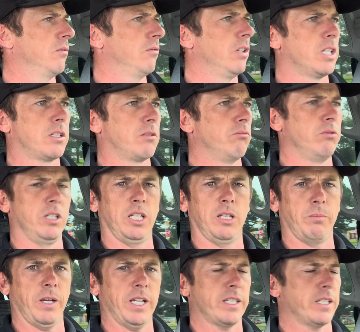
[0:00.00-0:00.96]
it's really
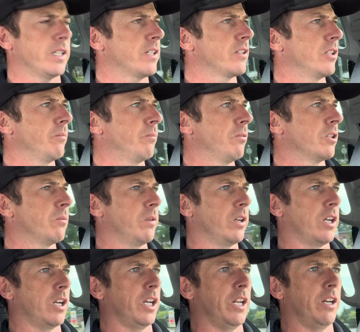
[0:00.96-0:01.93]
basic and simple to
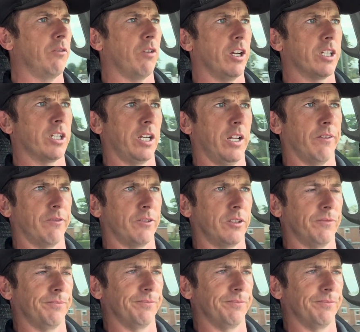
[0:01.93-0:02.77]
make it lean right and left.